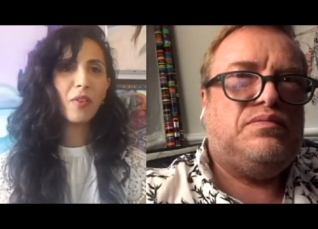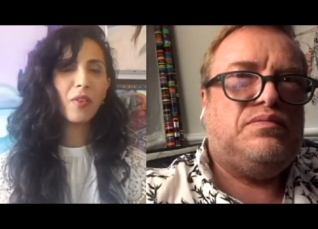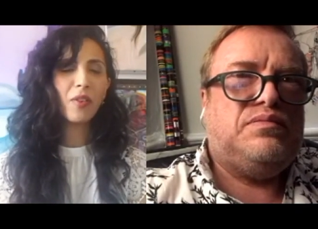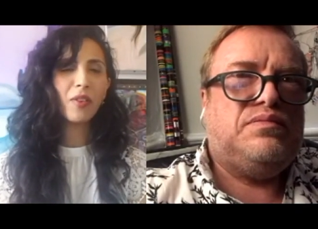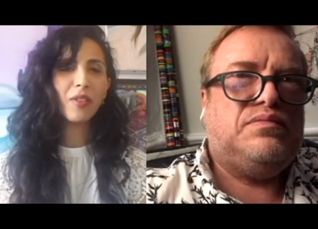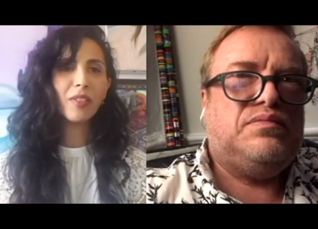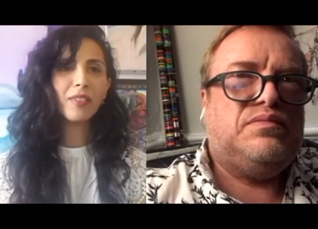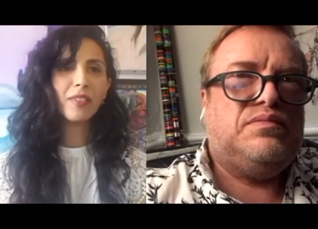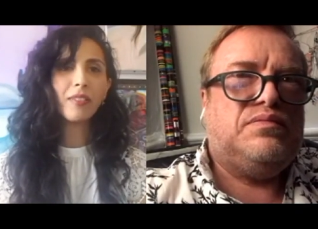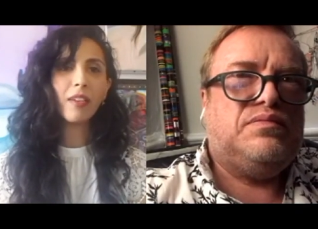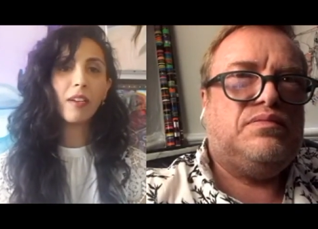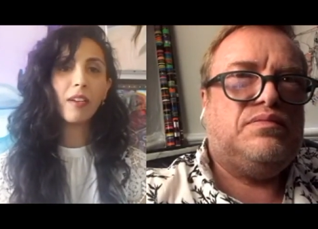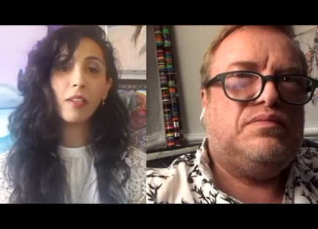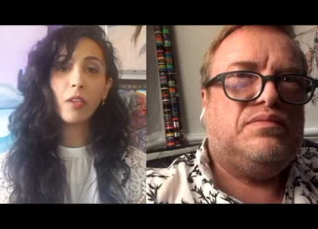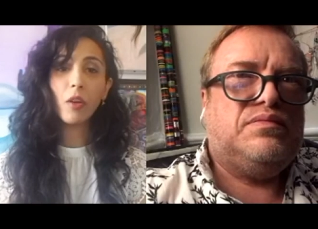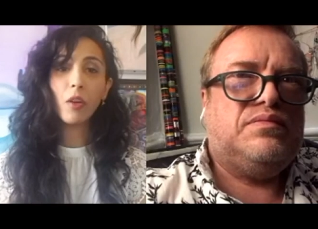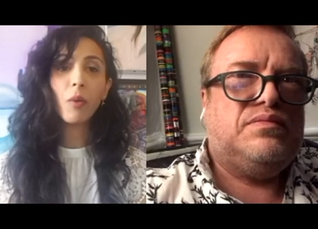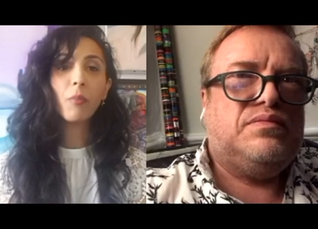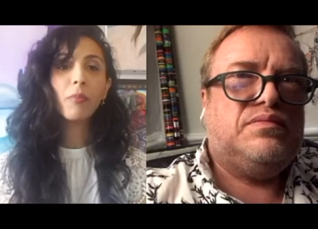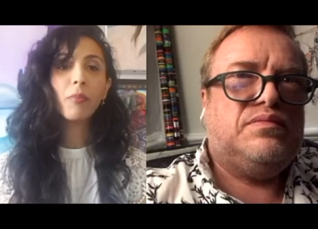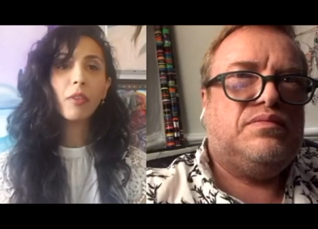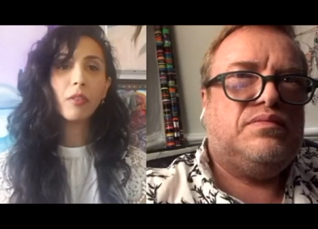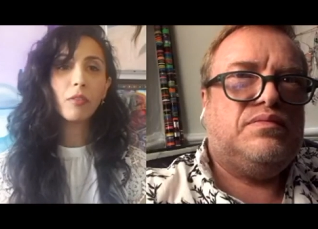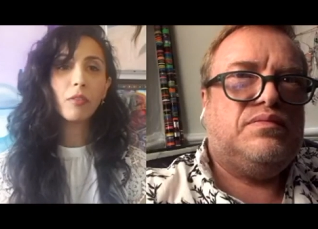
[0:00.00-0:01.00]
Speaker 1: and I hope
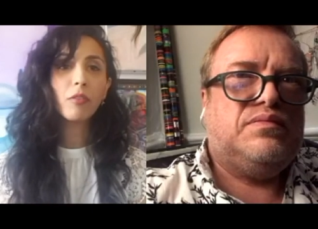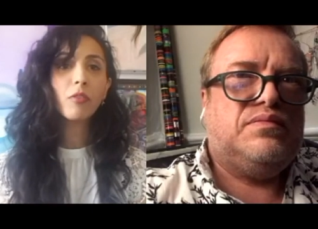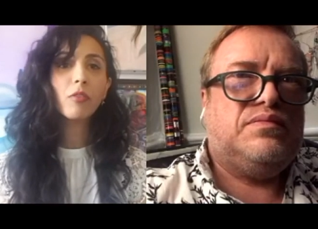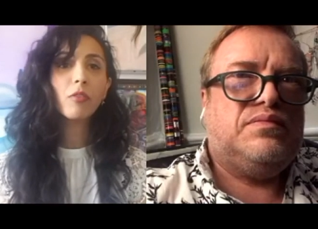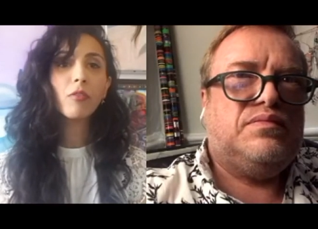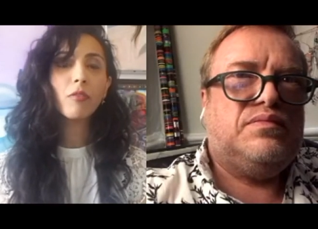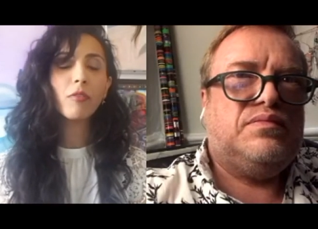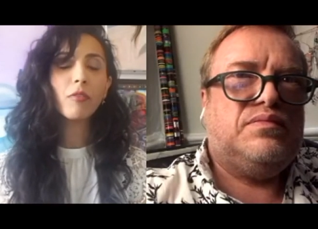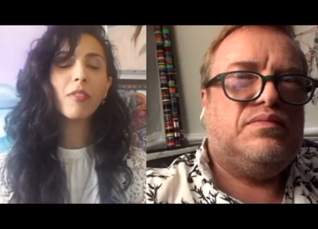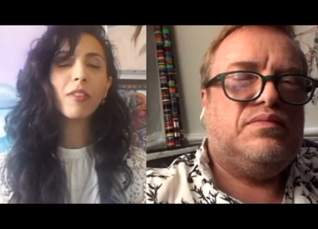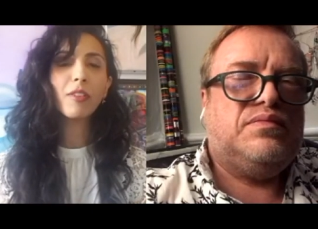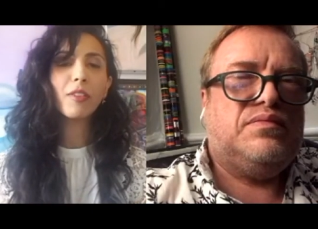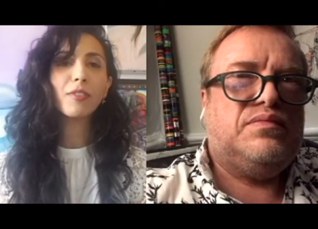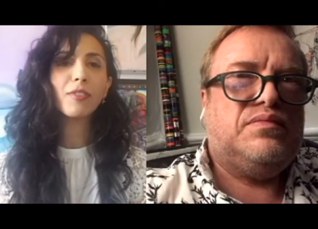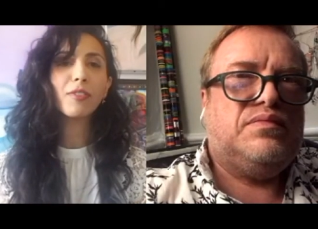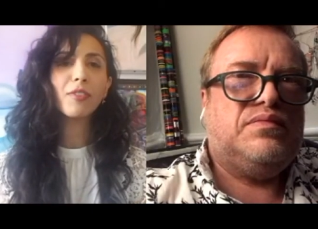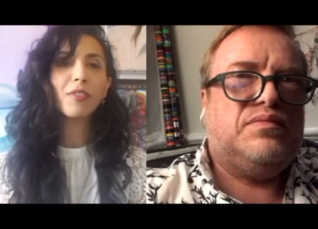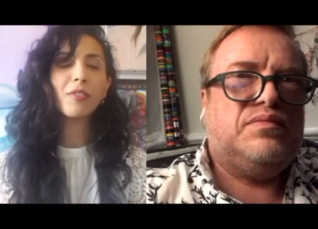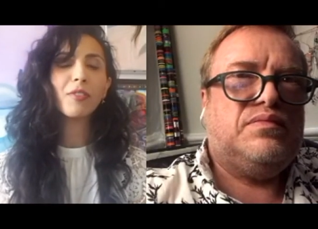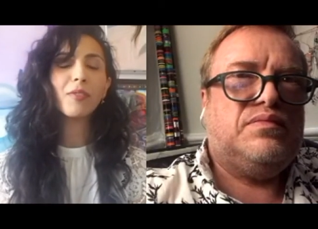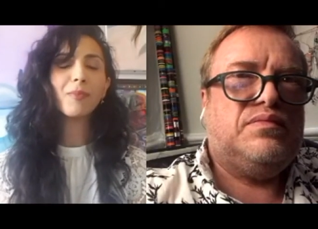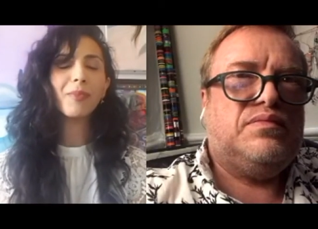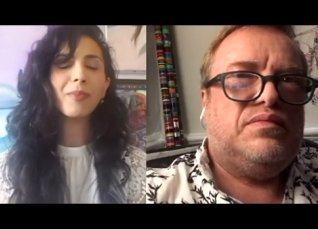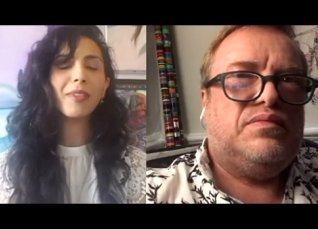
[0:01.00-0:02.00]
that you do continue
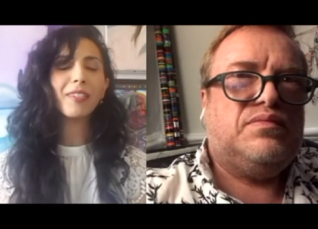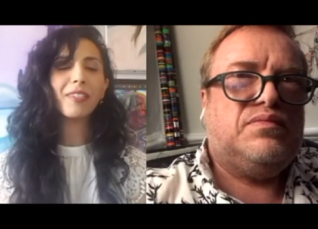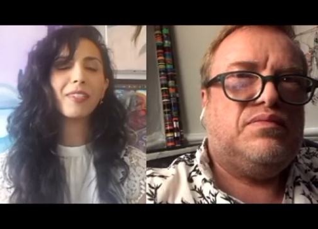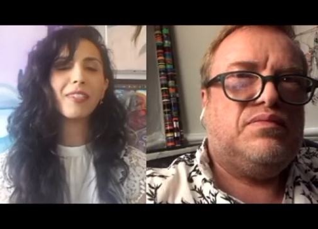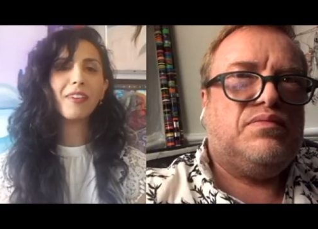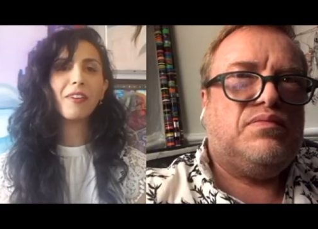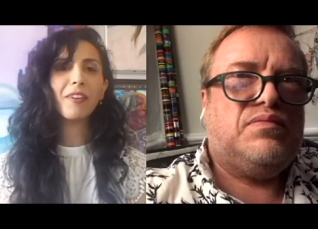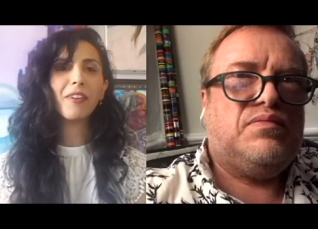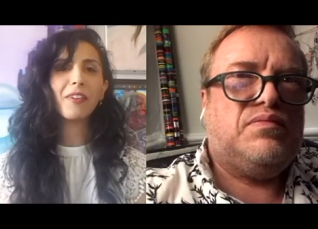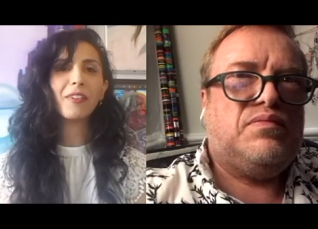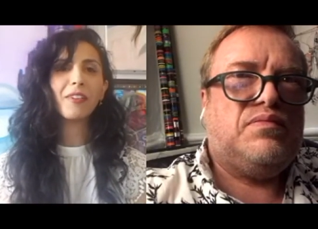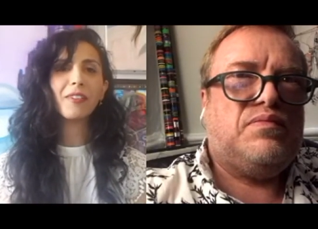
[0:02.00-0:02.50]
making art,